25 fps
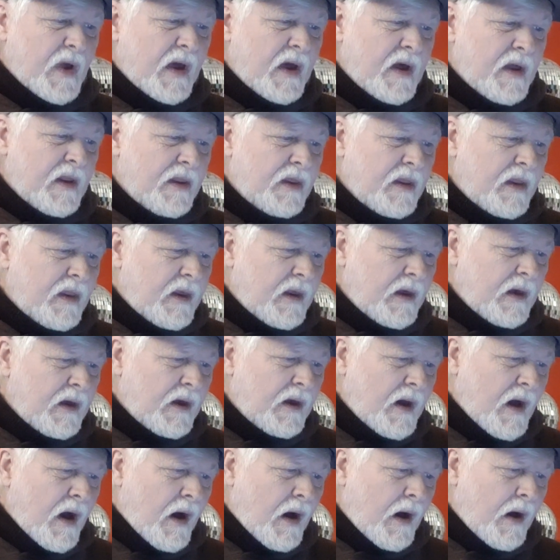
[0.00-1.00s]

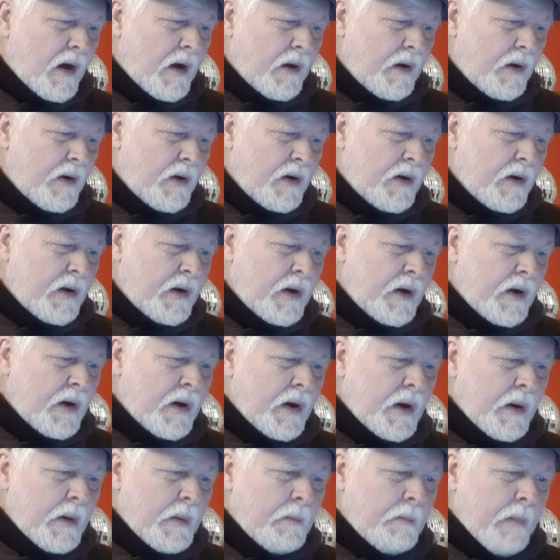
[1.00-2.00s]
in the uh,
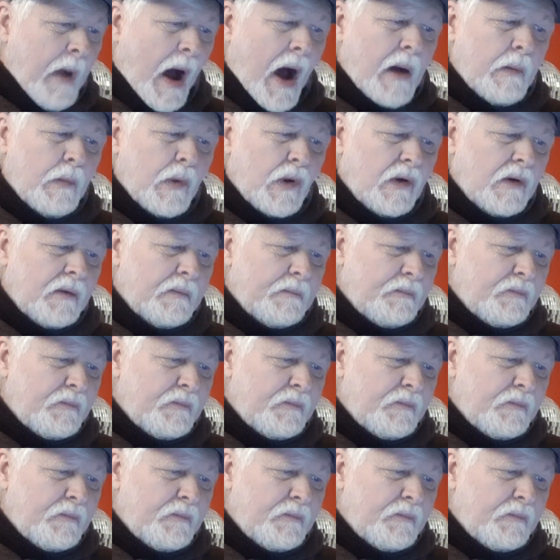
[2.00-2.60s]
Bible.